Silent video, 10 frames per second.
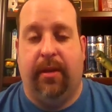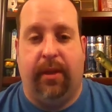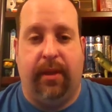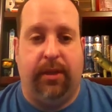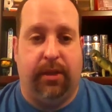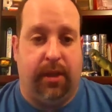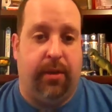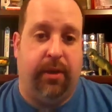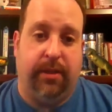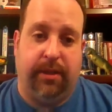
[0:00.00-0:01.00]
then they should
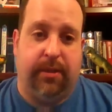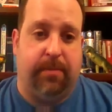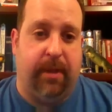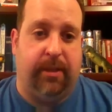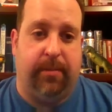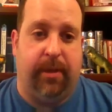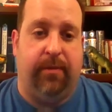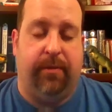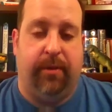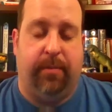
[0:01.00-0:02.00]
know that it's just meant to
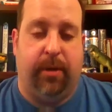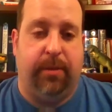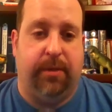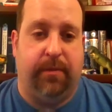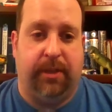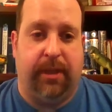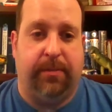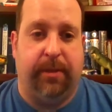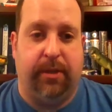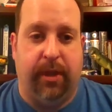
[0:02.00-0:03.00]
be for the purpose of
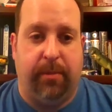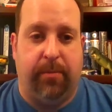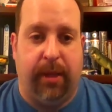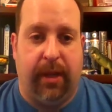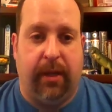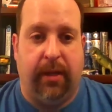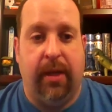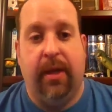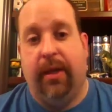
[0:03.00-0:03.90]
assessment and treatment planning.